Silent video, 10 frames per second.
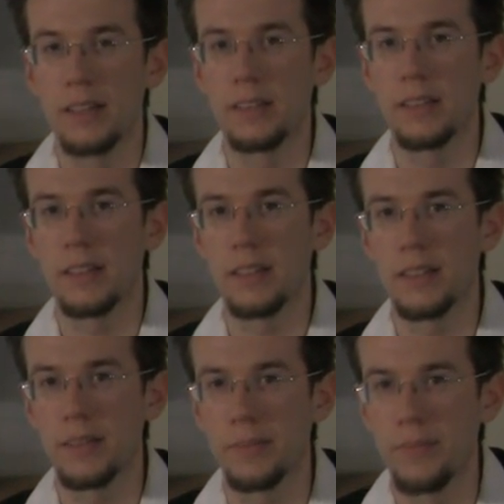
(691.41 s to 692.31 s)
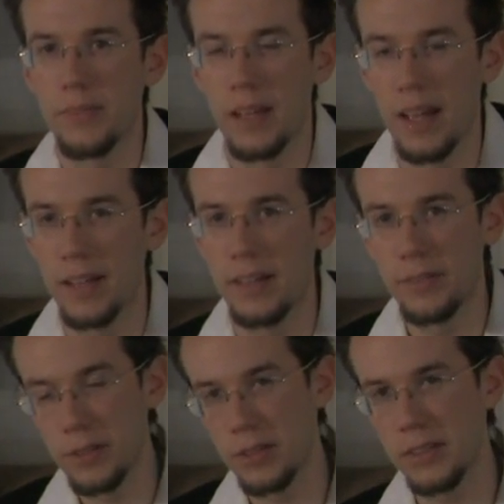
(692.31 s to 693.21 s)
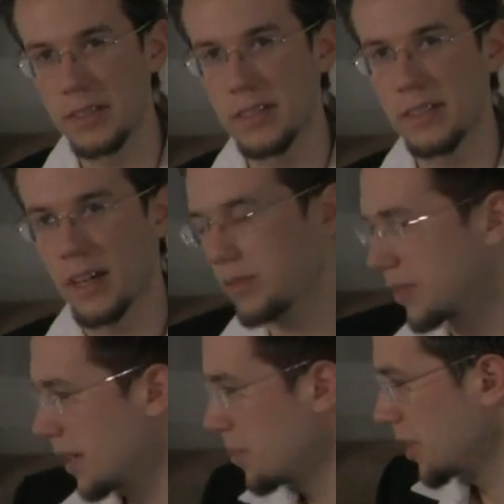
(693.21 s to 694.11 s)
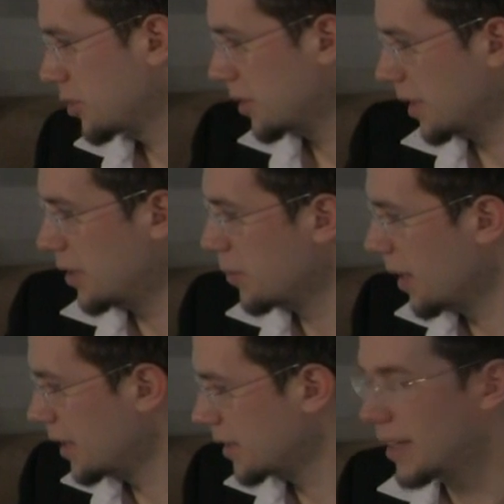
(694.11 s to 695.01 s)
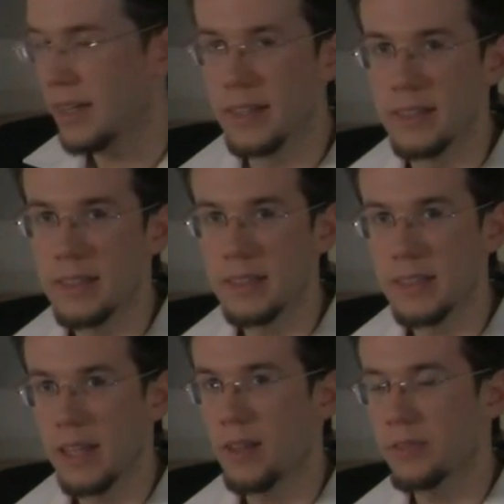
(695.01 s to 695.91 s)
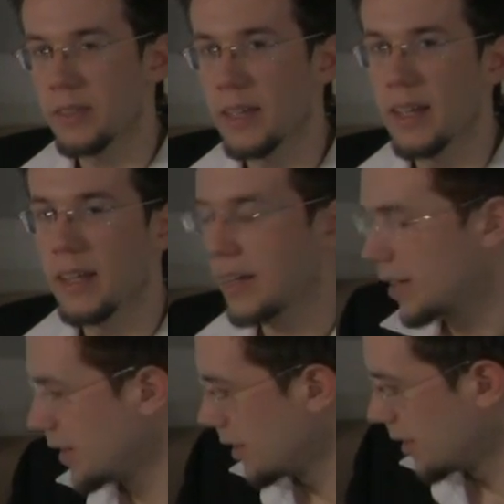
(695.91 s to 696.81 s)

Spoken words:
and if you do the DC alphanet, make sure that you write DC alphanet,